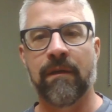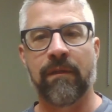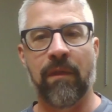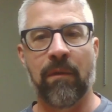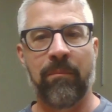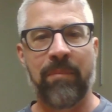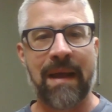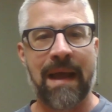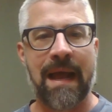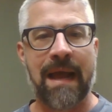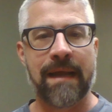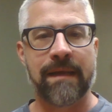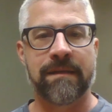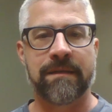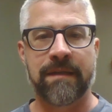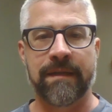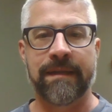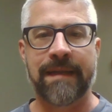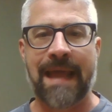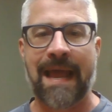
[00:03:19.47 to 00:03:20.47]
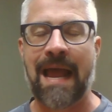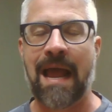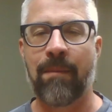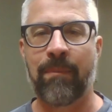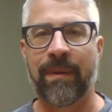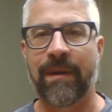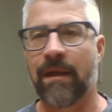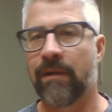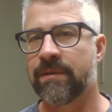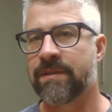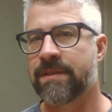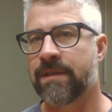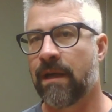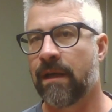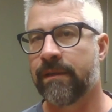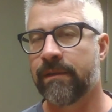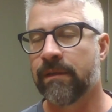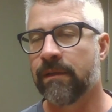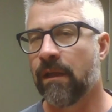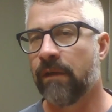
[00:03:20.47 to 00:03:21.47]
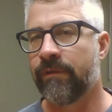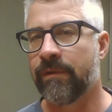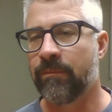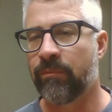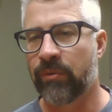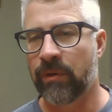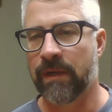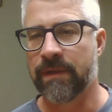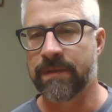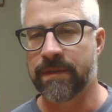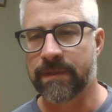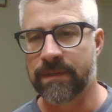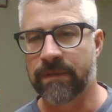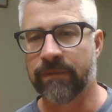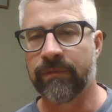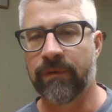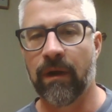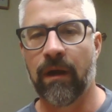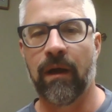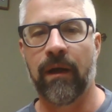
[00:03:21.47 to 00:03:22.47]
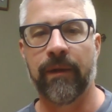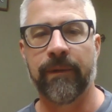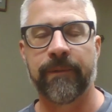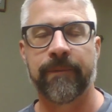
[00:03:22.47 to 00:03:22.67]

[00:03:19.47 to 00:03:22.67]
the bad didn't happen outside the loving presence of God.